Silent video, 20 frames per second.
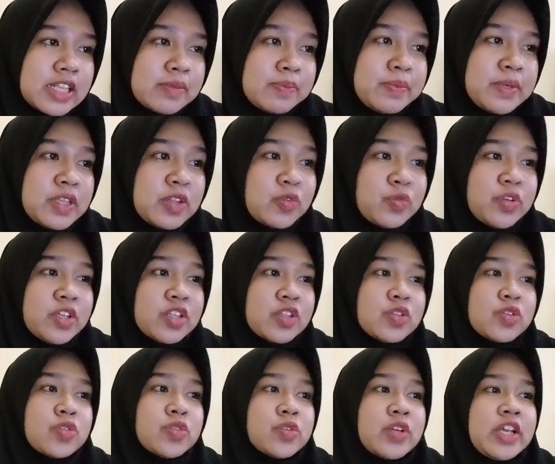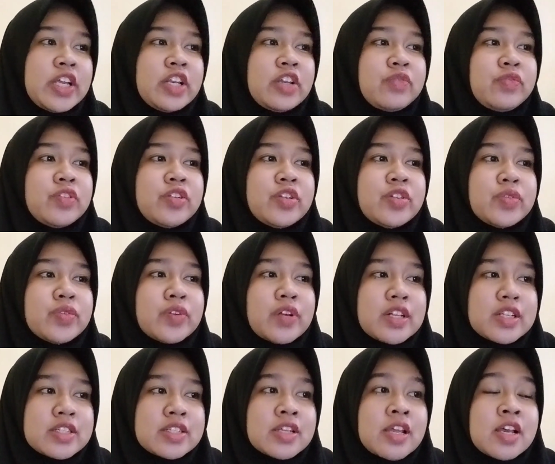between two
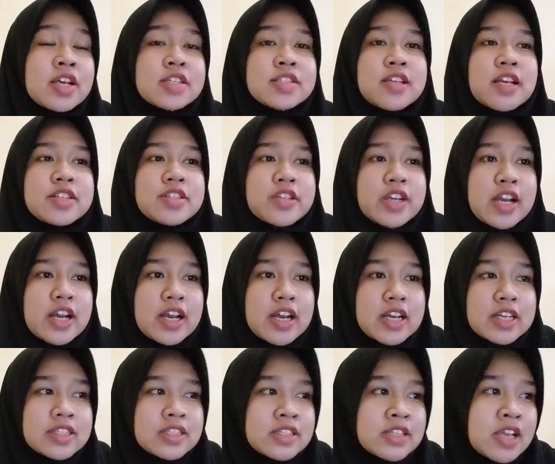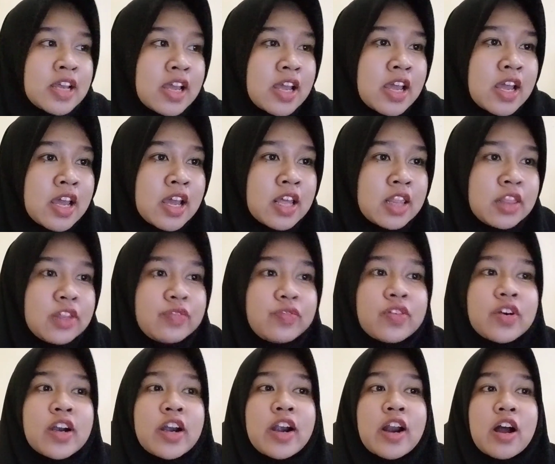individuals such as
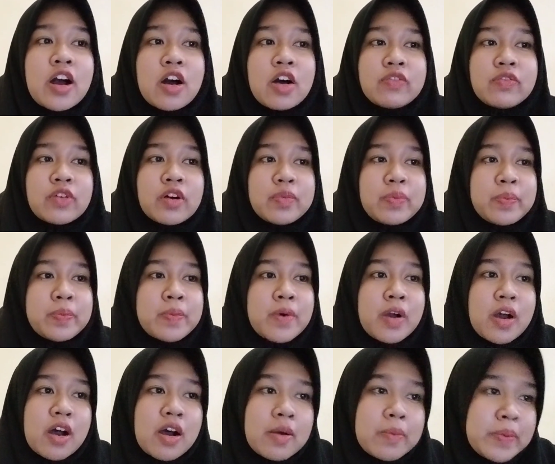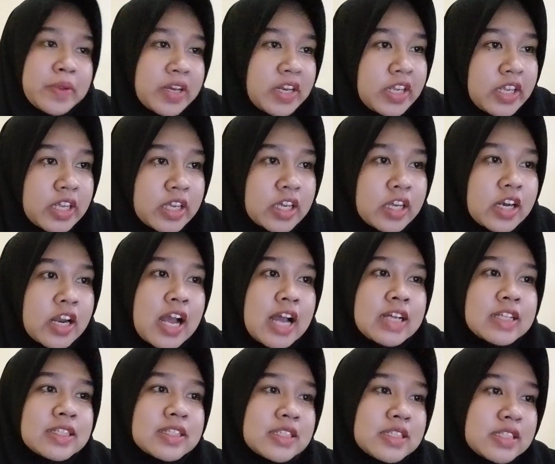different of opinion
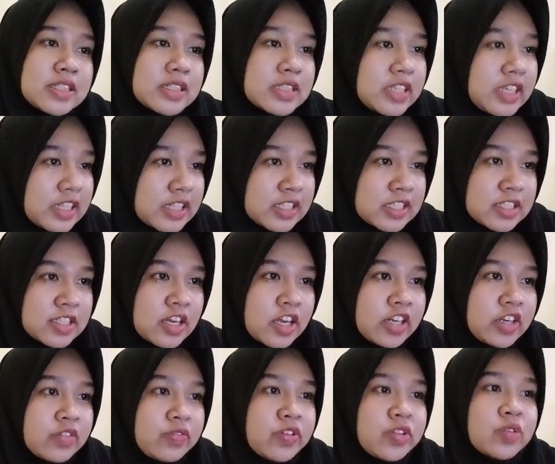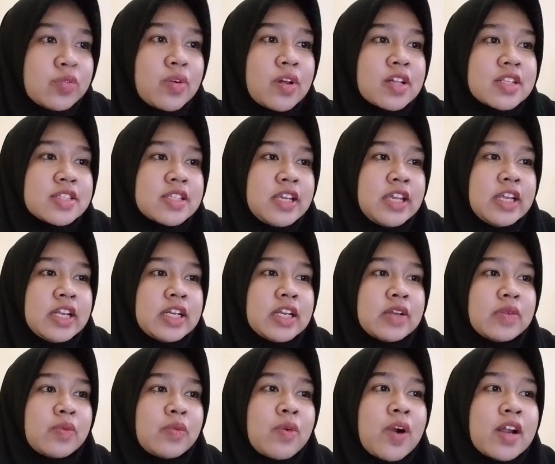and needed individuals
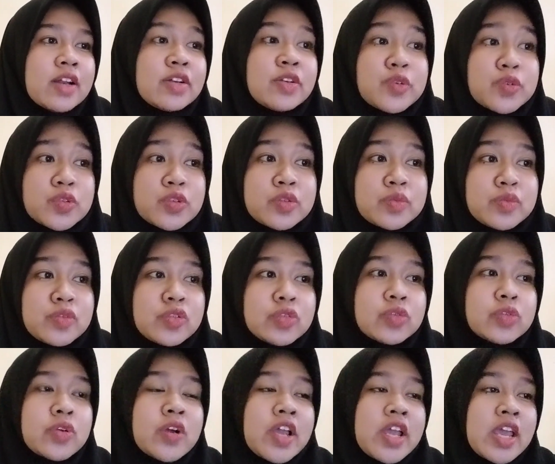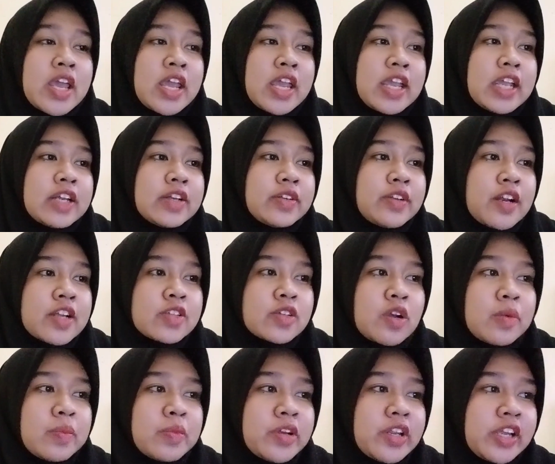in one room. To increase
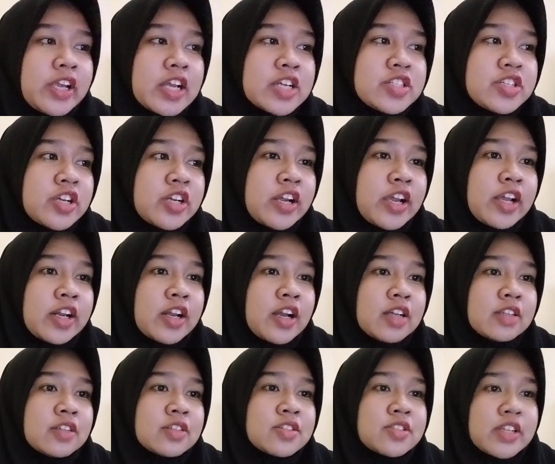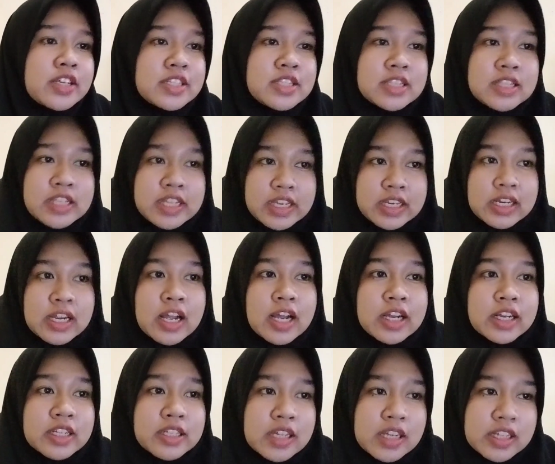communication and understanding,
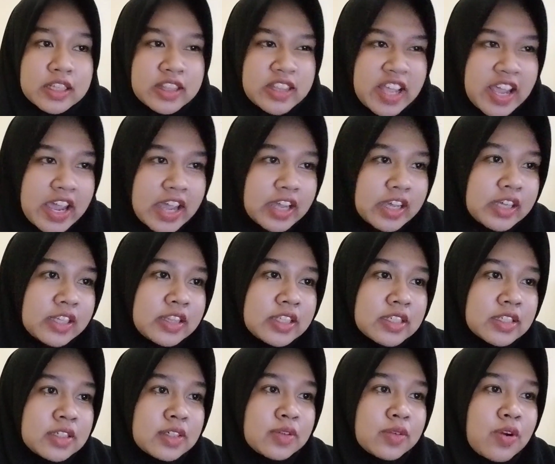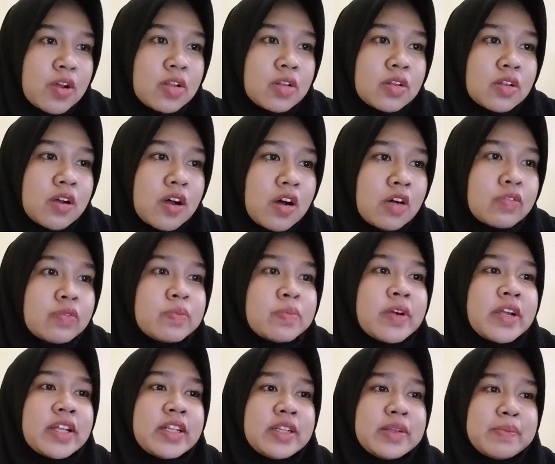take the role of
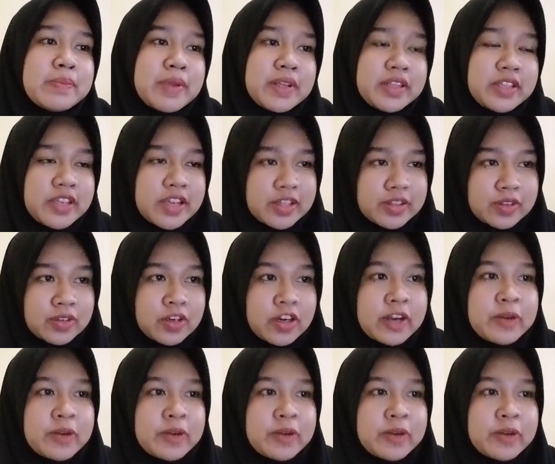mediator.